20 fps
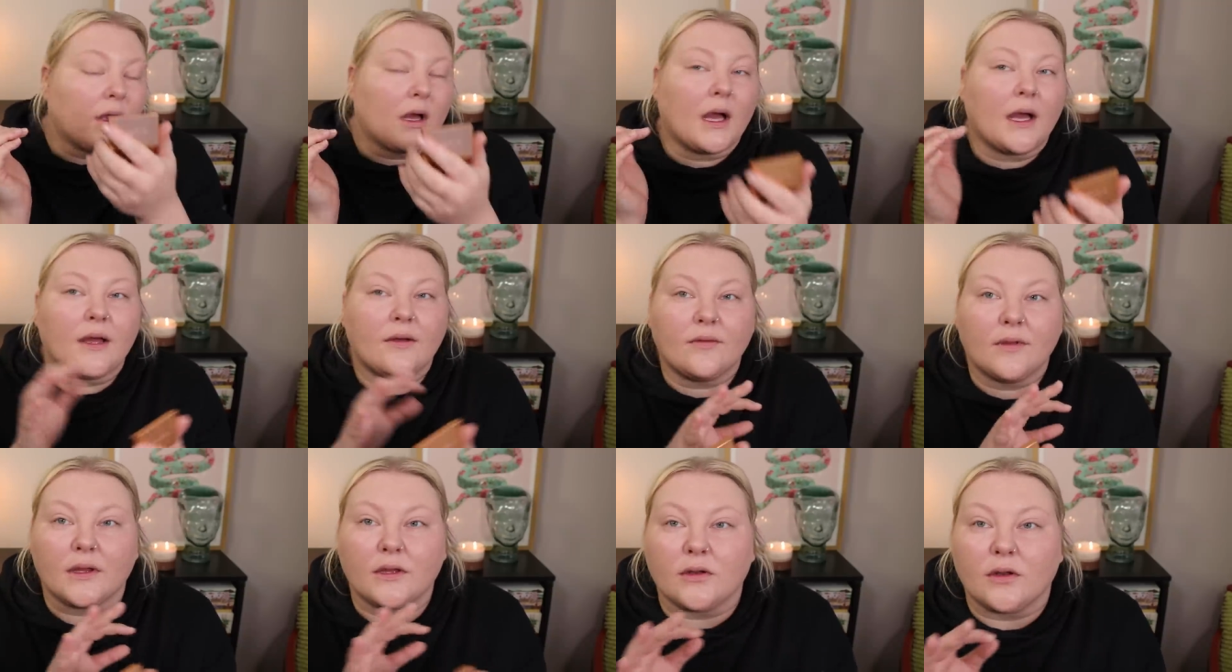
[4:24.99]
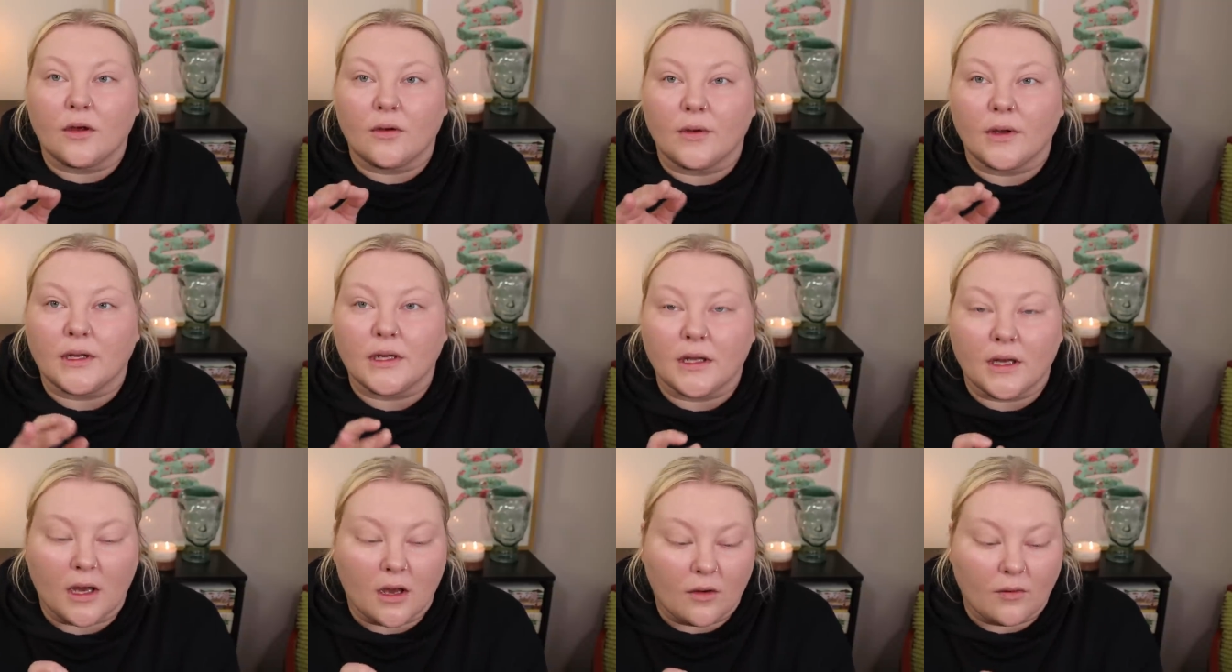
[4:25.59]
I have like no
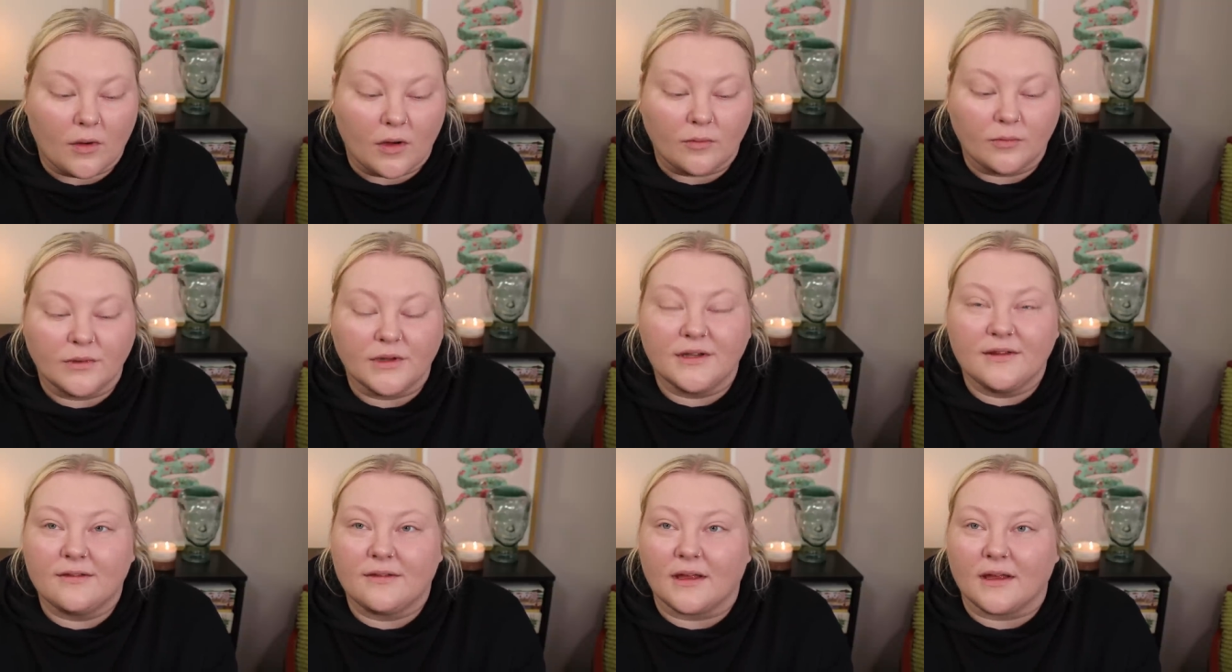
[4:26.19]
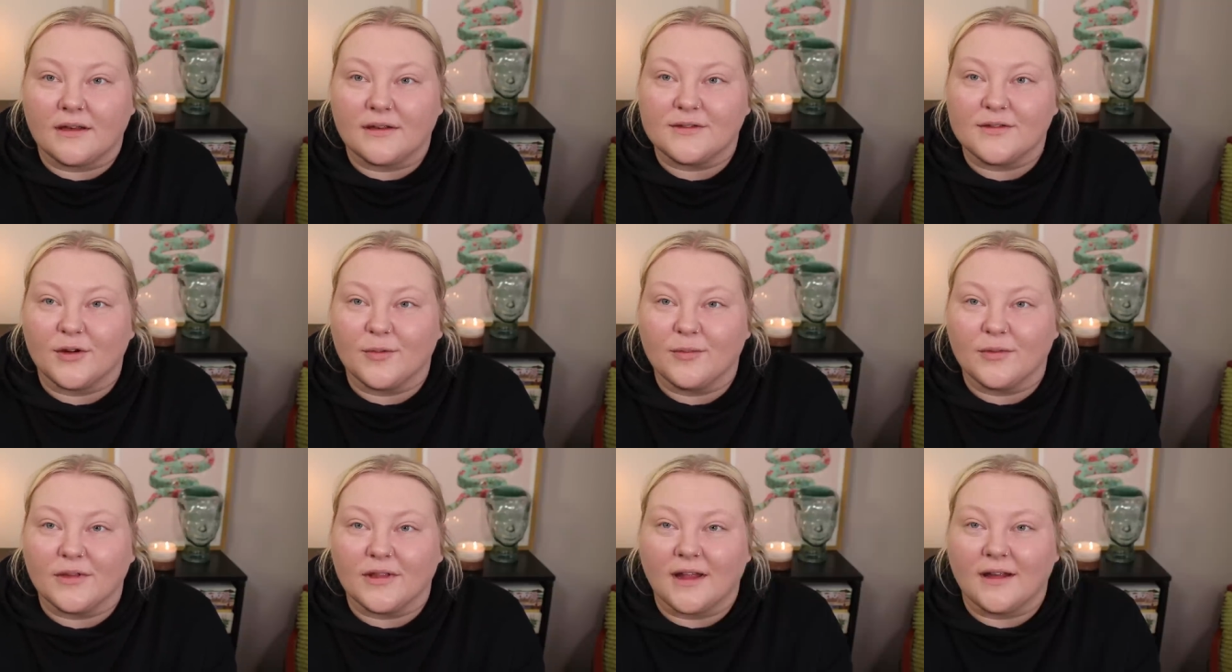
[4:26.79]
idea how well things are
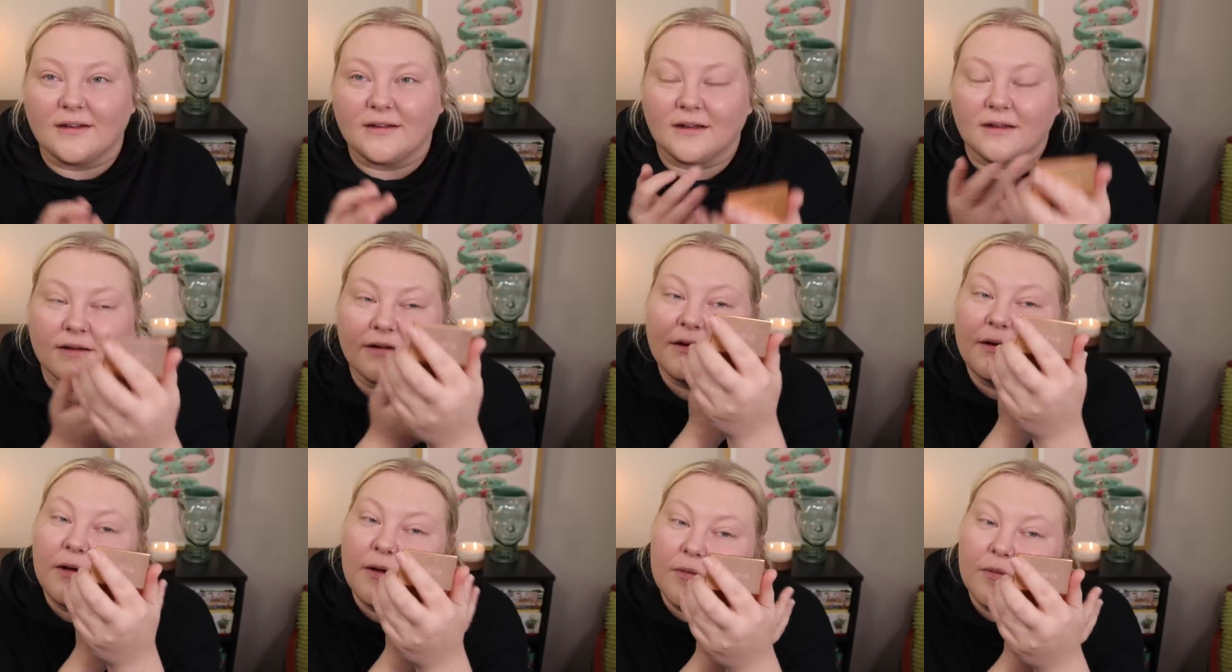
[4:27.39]
blended.